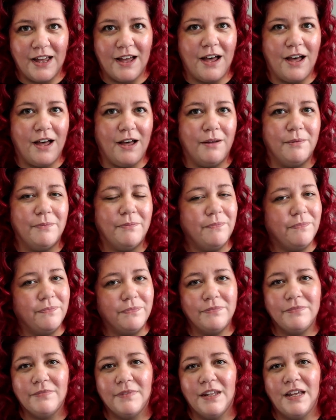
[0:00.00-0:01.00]
um,
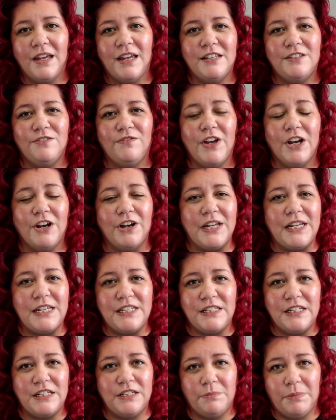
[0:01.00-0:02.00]
it's very
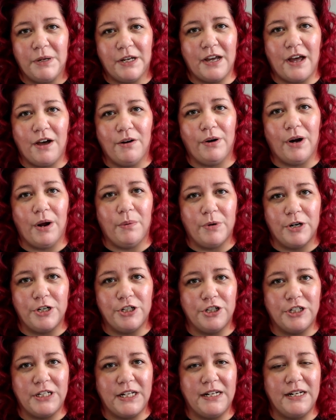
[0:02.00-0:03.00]
easy to pick out a
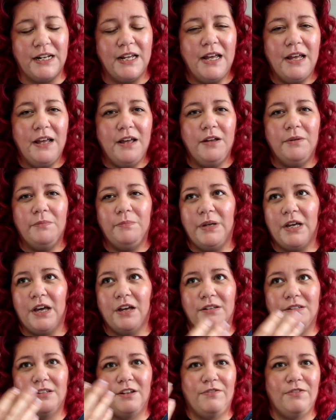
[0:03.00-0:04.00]
Bridgerton
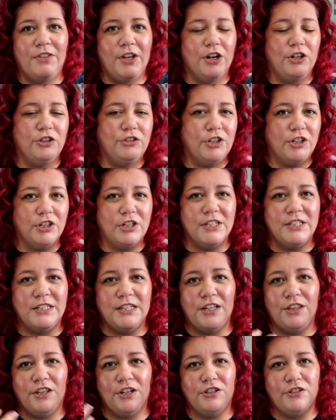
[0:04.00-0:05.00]
because of their looks
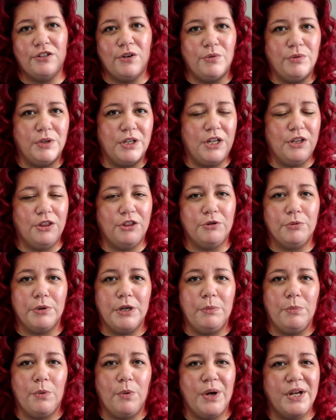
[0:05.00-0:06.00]
and there's only
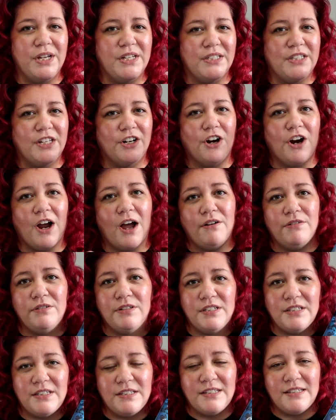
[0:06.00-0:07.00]
three boys that are out
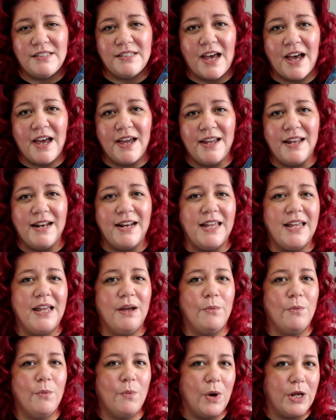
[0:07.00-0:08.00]
in
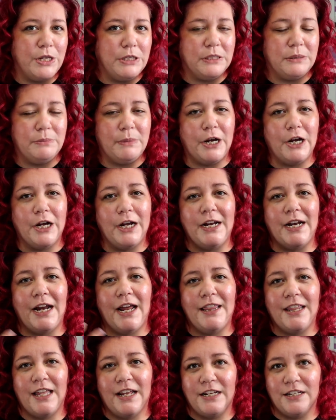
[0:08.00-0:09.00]
society. One's married
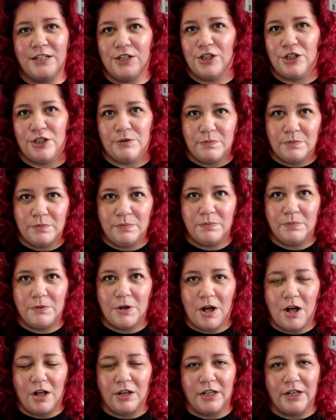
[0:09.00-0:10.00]
and then it's just
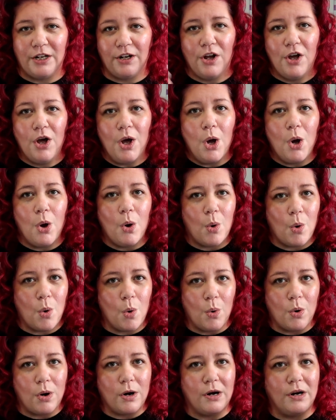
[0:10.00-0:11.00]
Colin
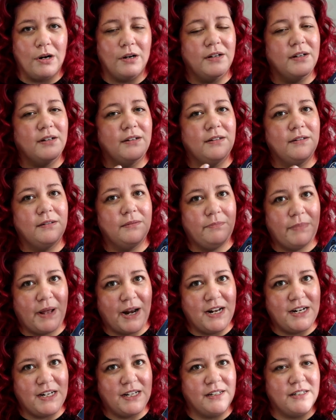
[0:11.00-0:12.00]
or
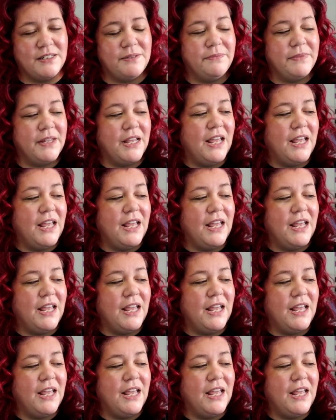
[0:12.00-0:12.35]
Benedict.